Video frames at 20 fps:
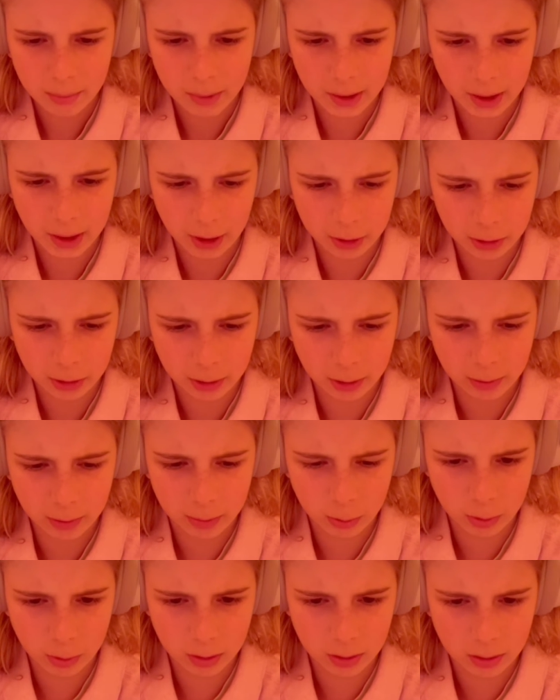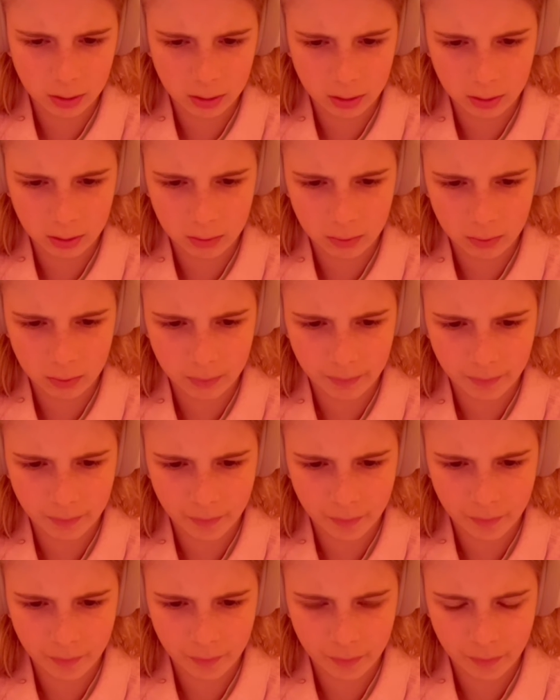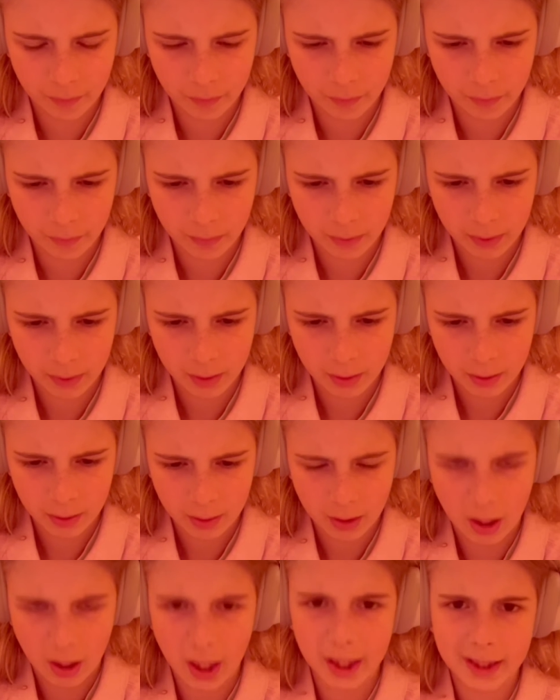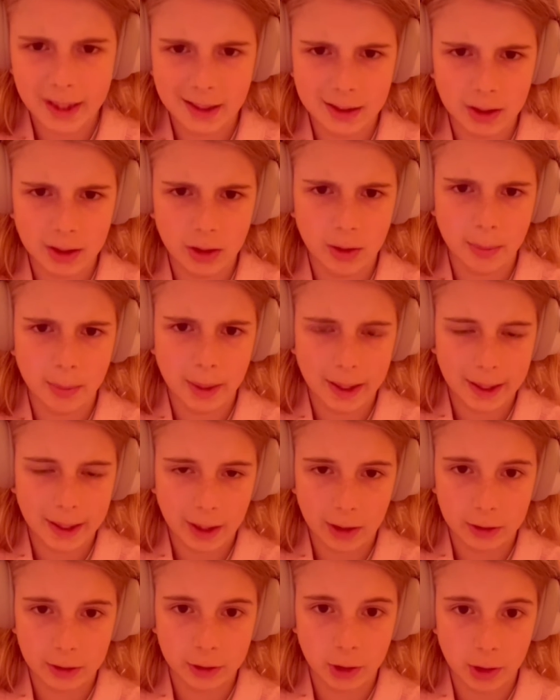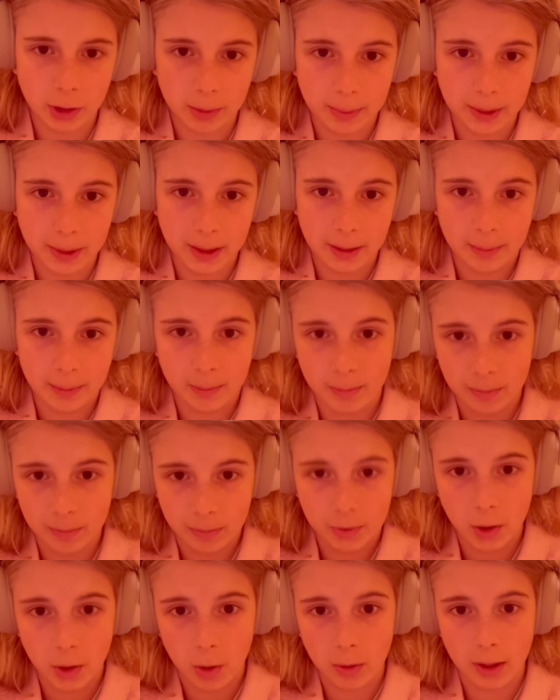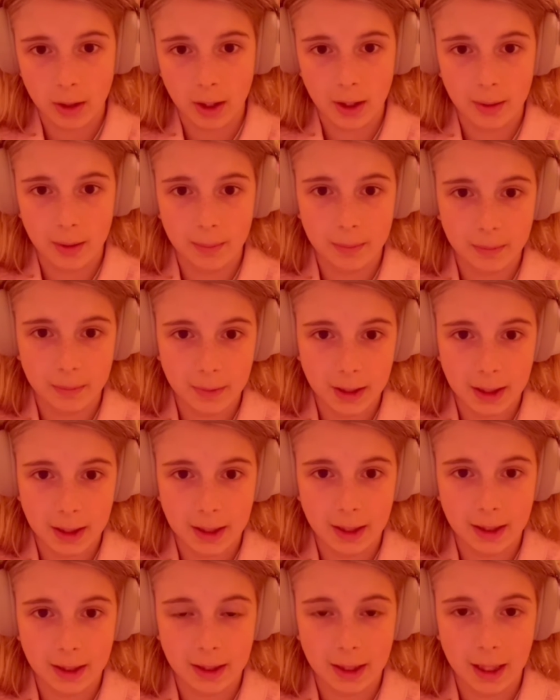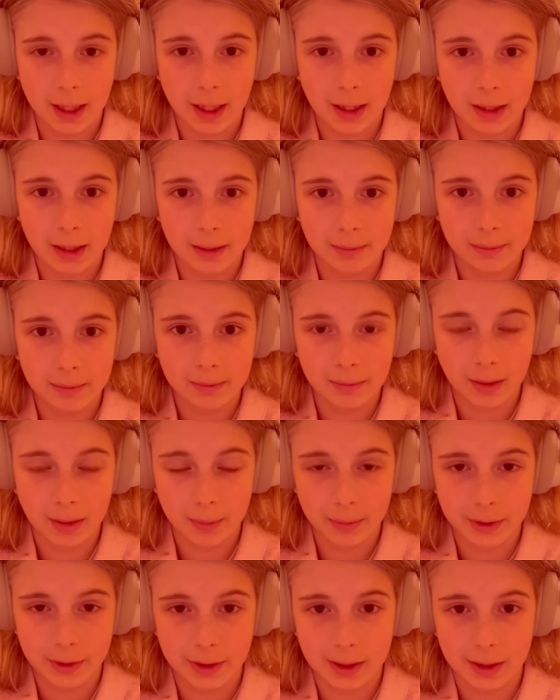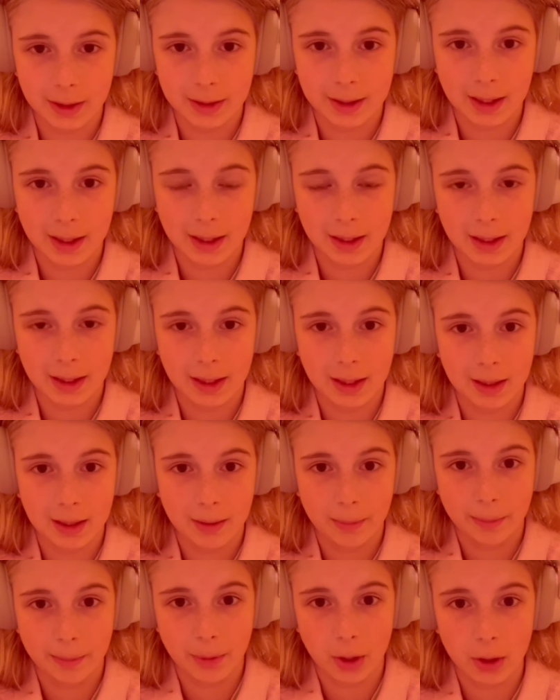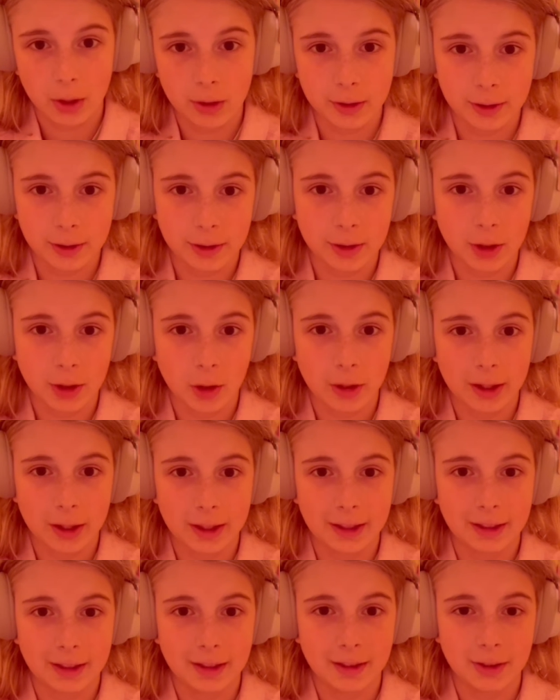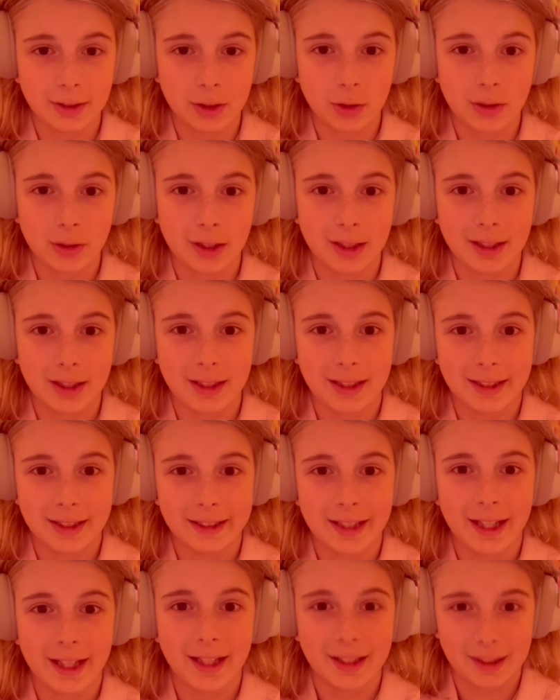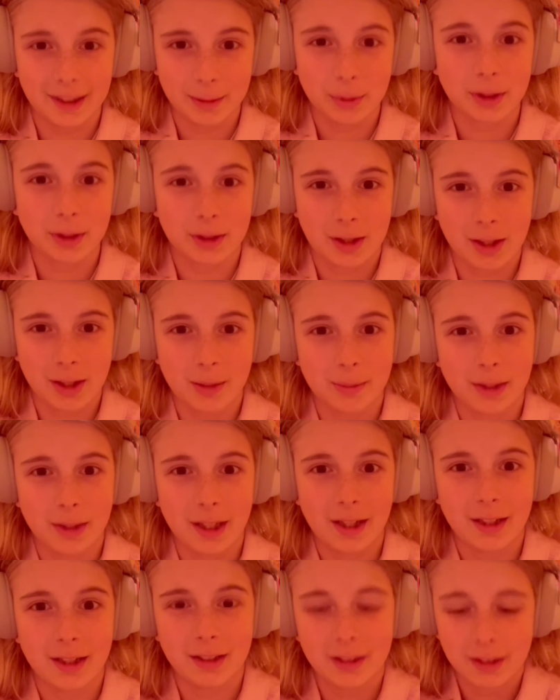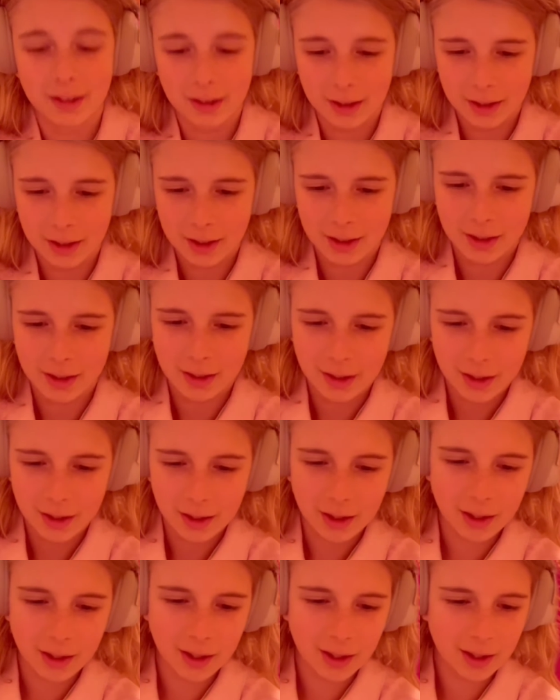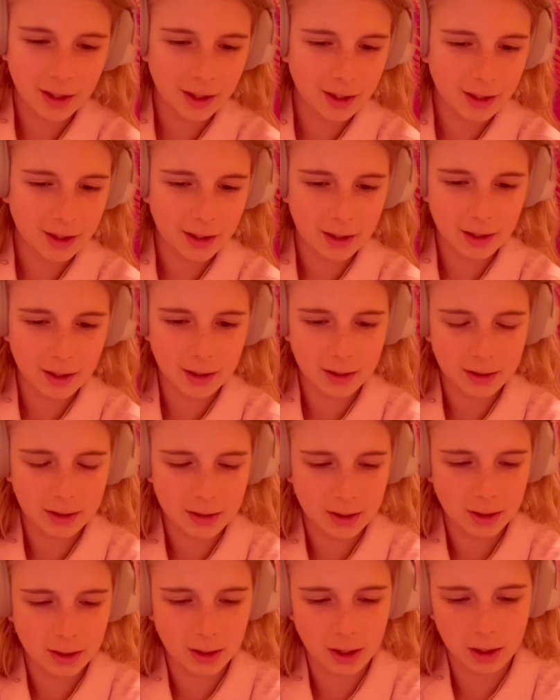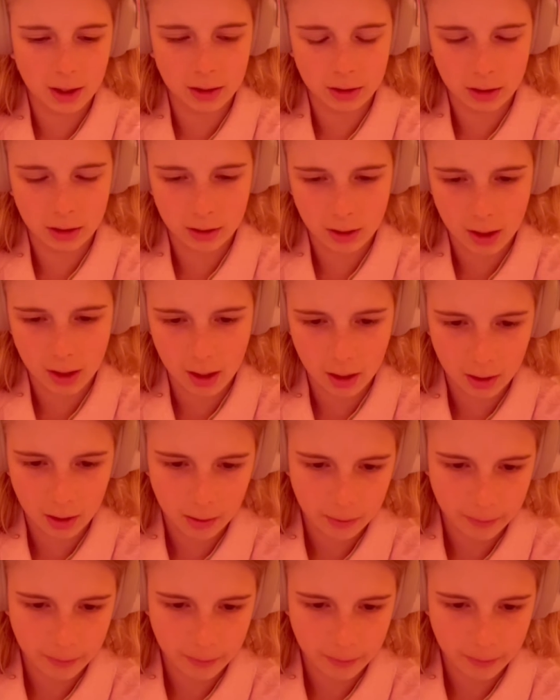Character little boy? No. I consider the main character to be donut eating guy. I'm just gonna say that. Bald donut, donut eating guy. I'm gonna call him that. Uh, teenager, no.